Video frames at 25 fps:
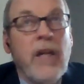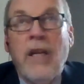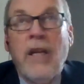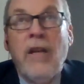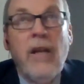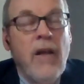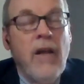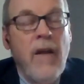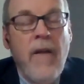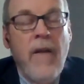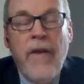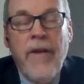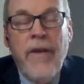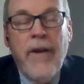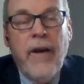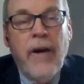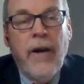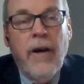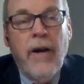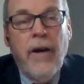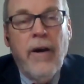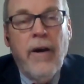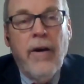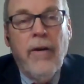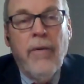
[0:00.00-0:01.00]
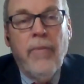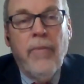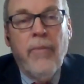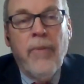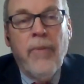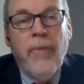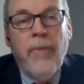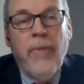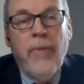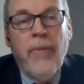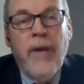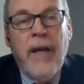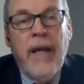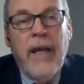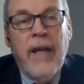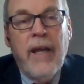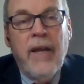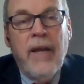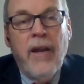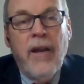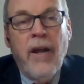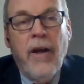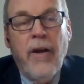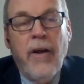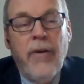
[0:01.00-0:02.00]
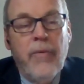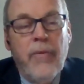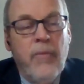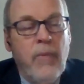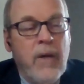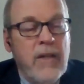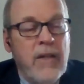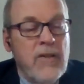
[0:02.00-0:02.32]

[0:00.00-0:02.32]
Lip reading: And so